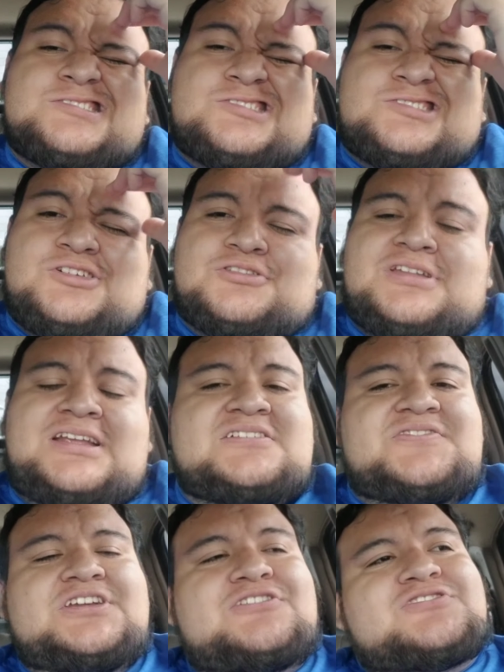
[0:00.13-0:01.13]
So today's
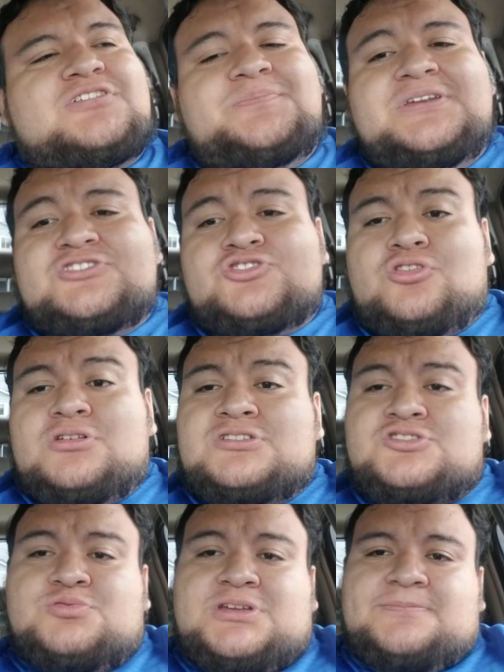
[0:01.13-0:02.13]
video is going to be short
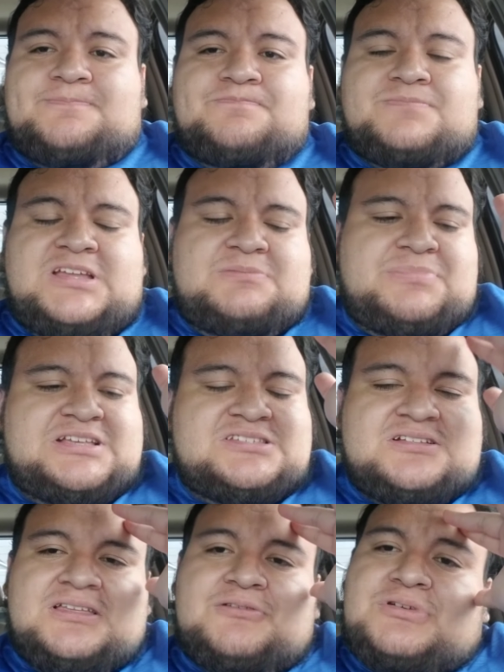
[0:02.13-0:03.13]
and sweet, and
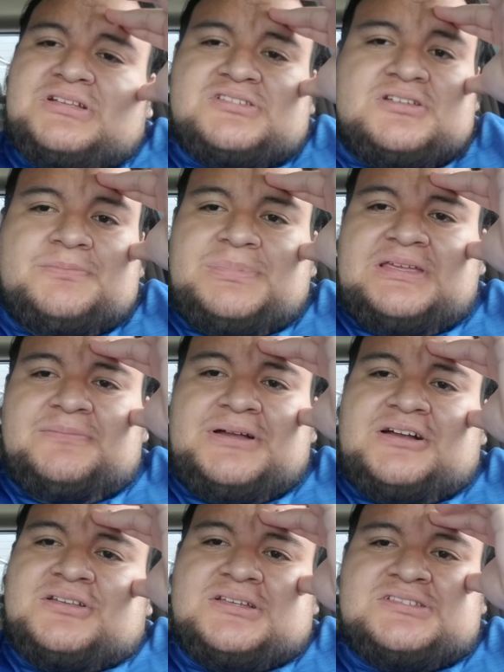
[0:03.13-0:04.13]
basically what it's going to be
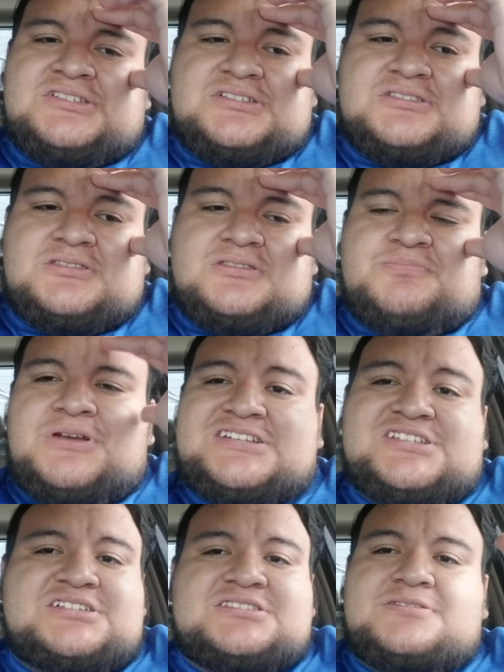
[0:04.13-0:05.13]
about is just
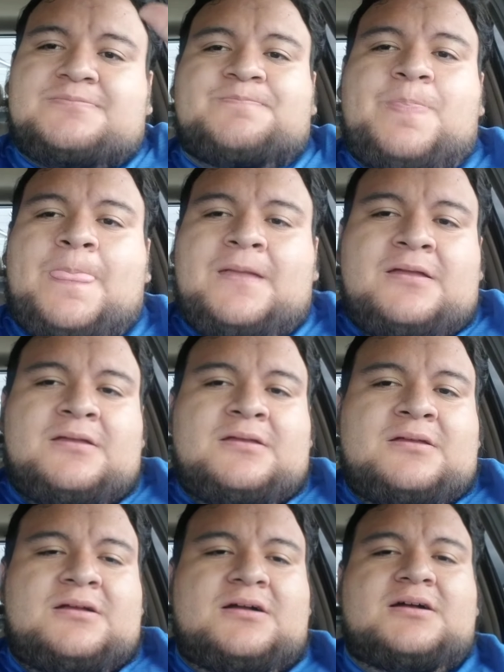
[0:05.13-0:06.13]
prejudice.
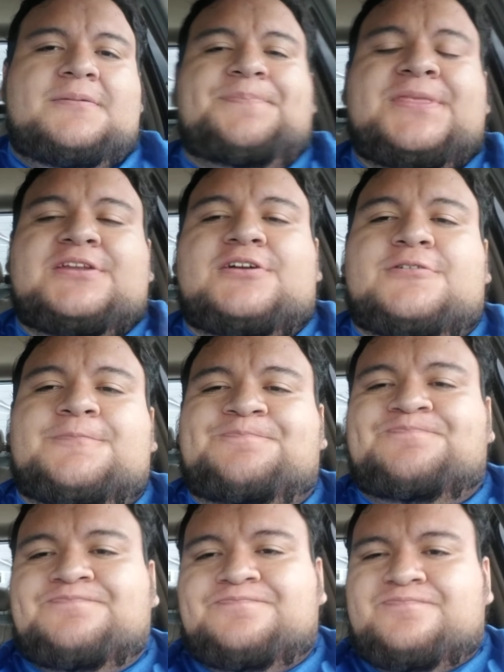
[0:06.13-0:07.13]
You know,
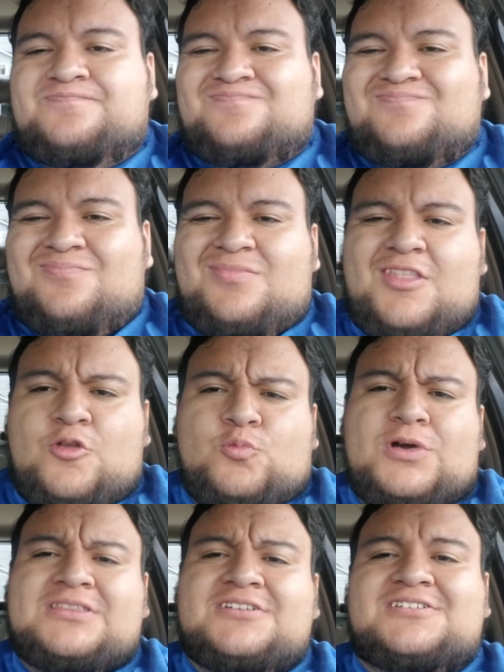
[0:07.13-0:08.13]

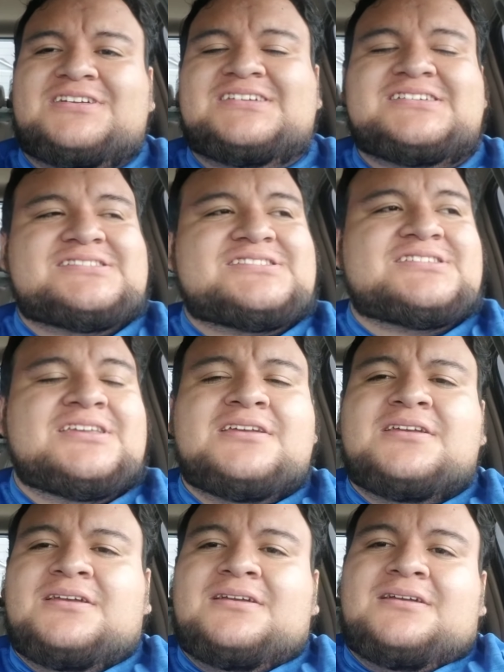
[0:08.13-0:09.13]
whether it's
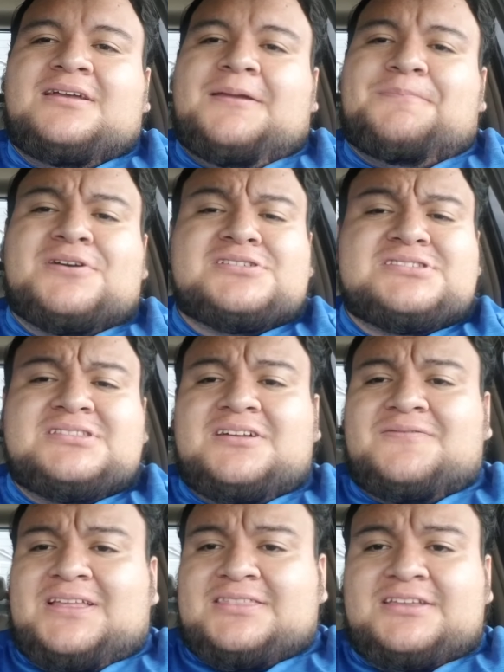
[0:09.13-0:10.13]
a person
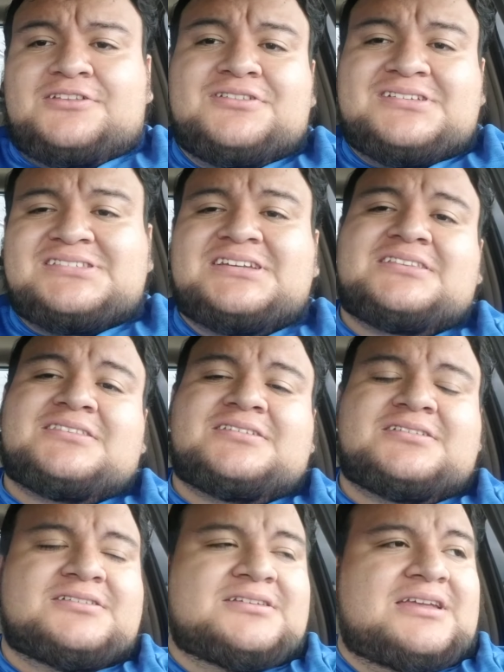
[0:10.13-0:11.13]
of Latino
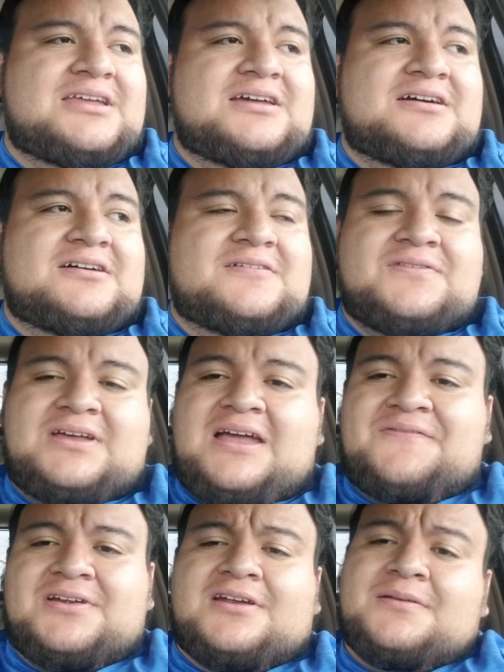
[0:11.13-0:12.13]
descent, of
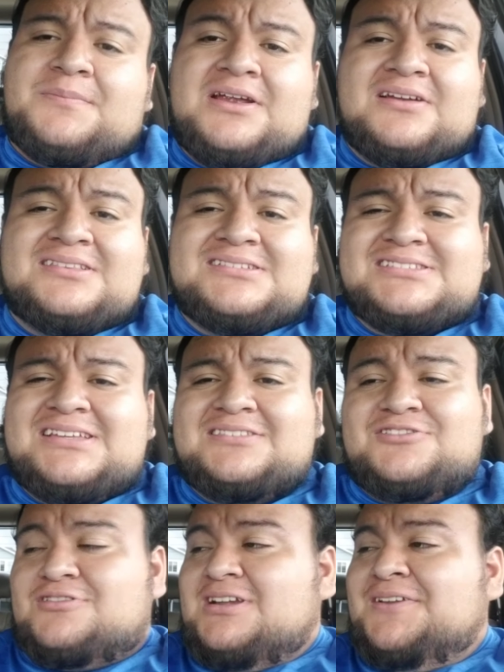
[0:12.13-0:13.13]
African American
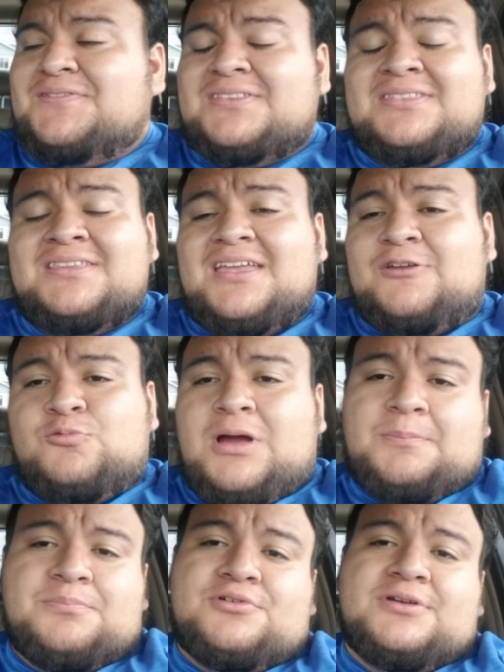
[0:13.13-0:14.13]
descent, or even a
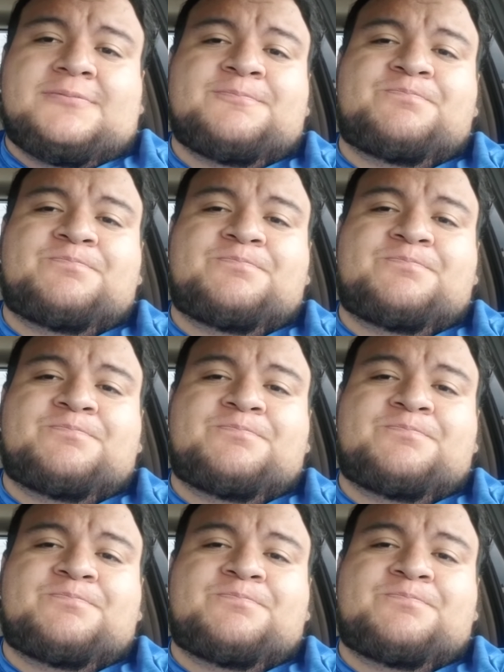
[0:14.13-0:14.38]
white boy,